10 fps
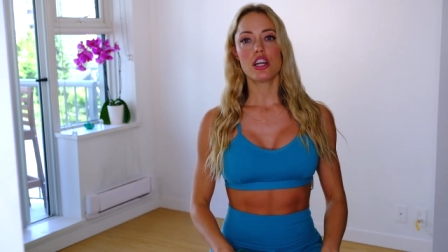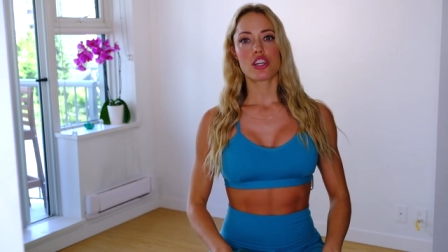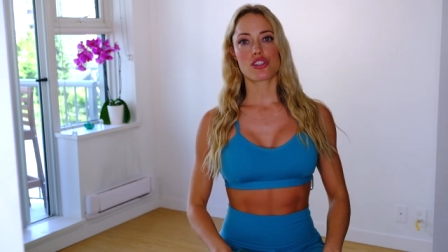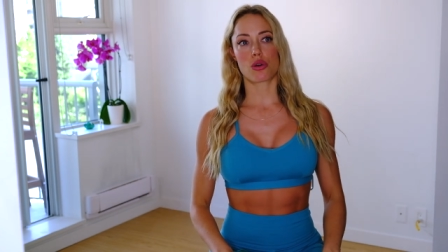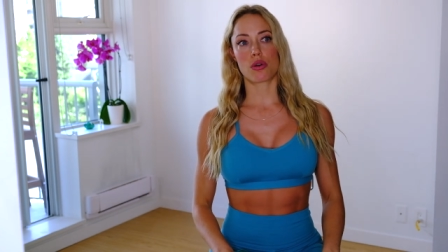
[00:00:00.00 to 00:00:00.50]

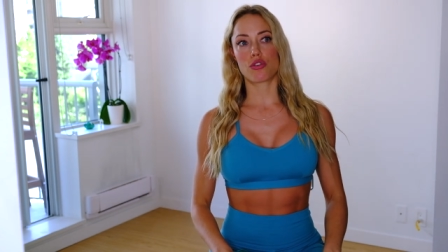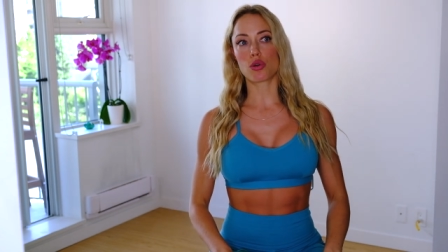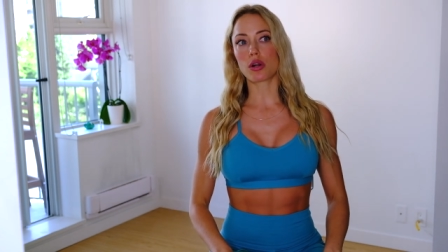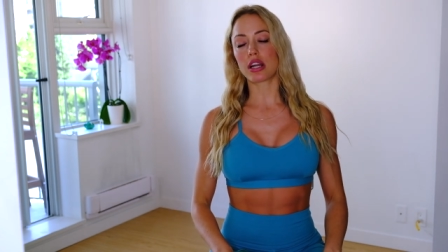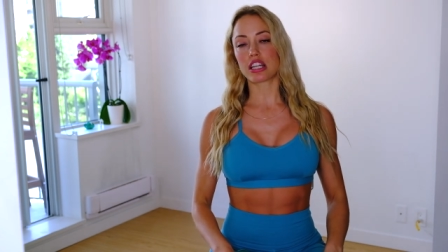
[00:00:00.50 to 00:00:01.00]
So if
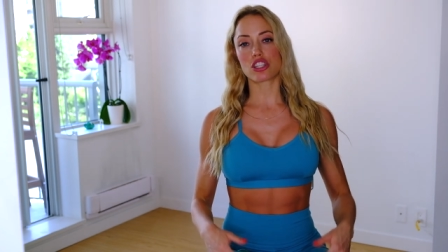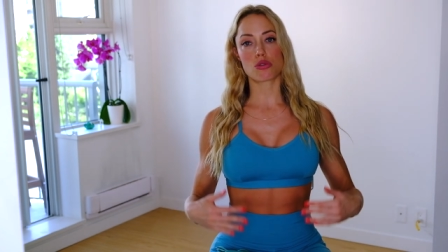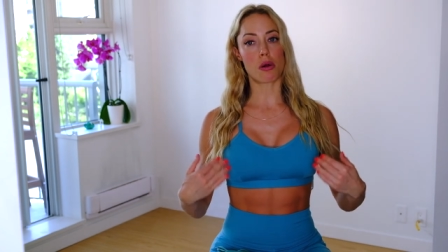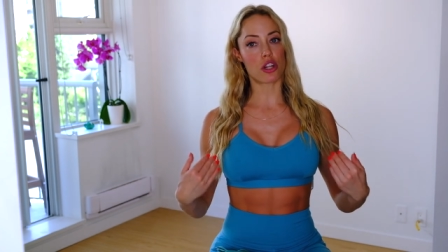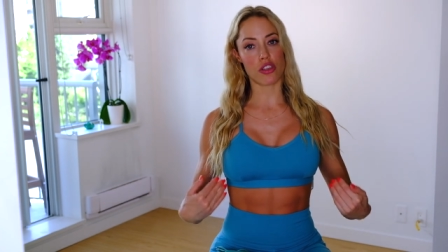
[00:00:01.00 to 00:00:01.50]
you are any
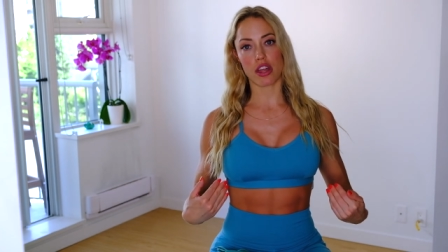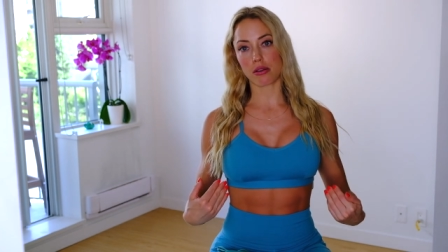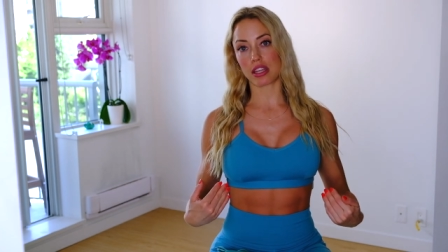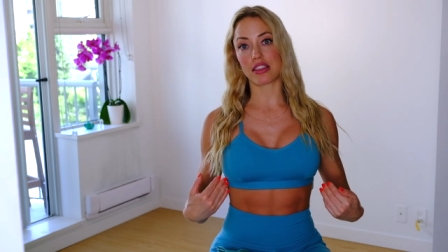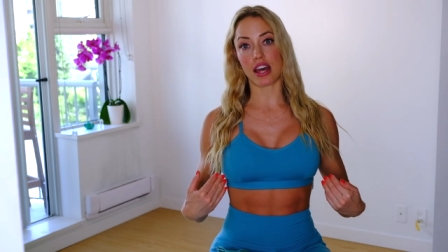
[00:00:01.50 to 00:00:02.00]
smaller
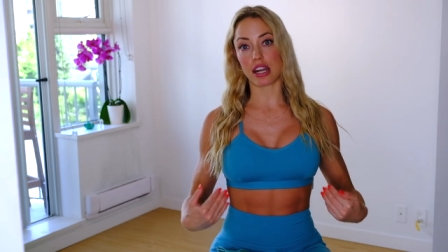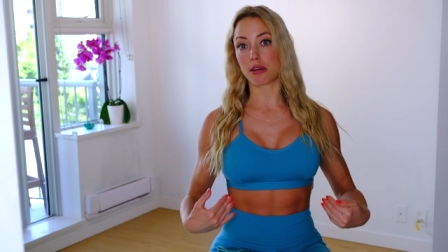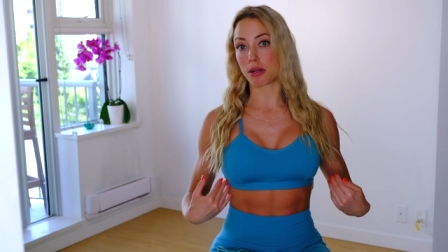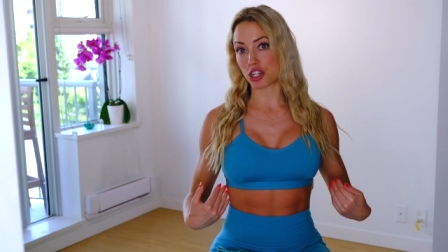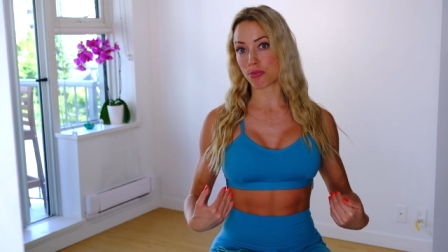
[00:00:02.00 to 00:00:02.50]
than in that
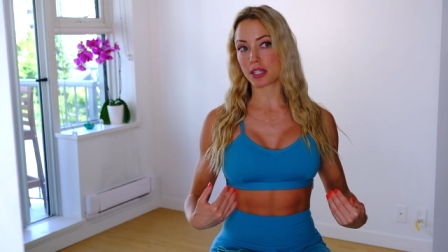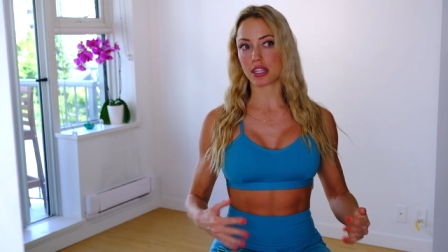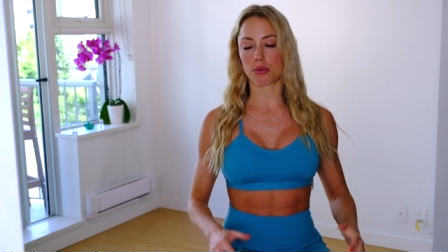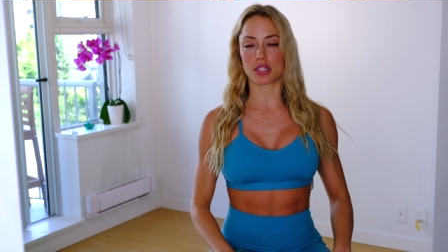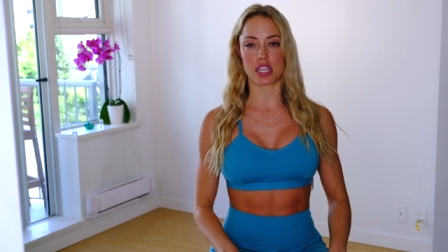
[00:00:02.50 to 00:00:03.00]
in
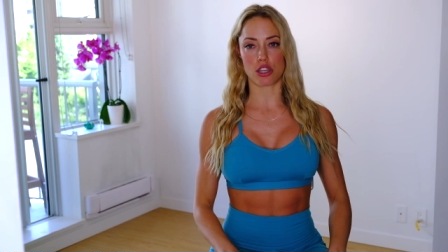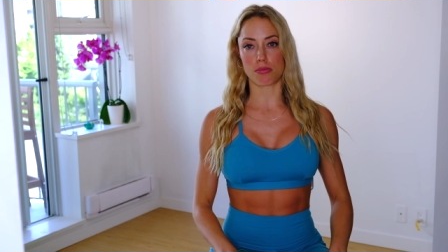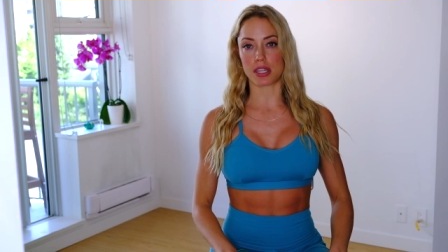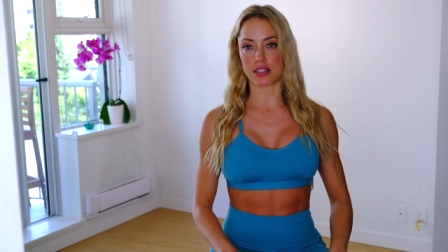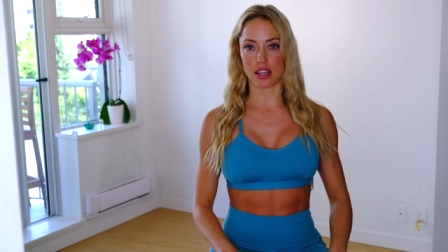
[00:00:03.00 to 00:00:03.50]
measurements, I would say you'd
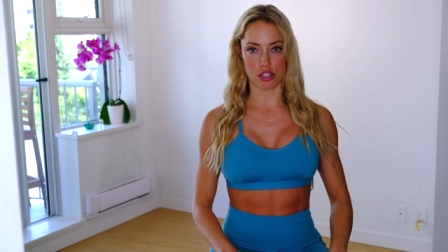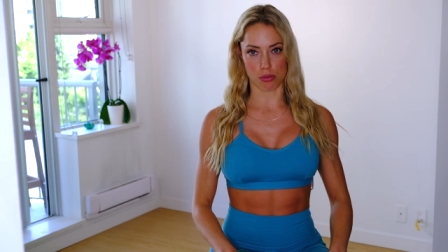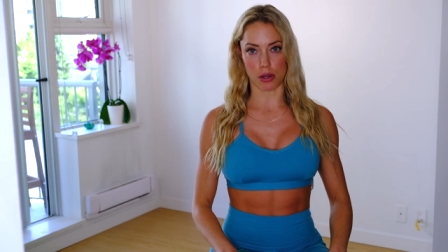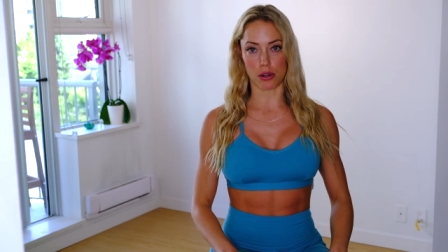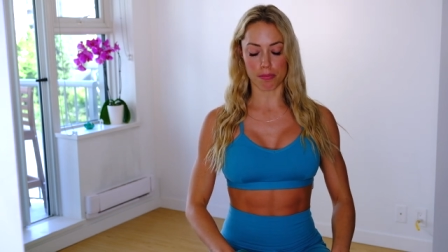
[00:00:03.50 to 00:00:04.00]
be a size
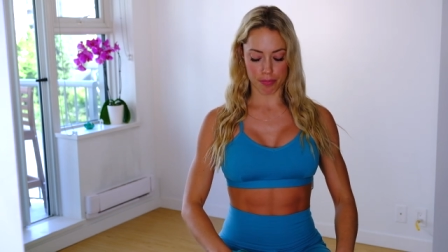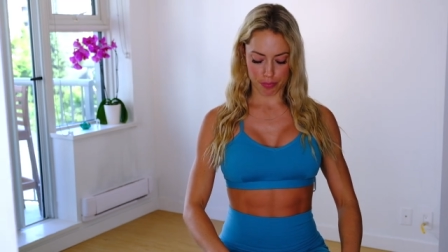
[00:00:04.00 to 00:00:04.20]
small.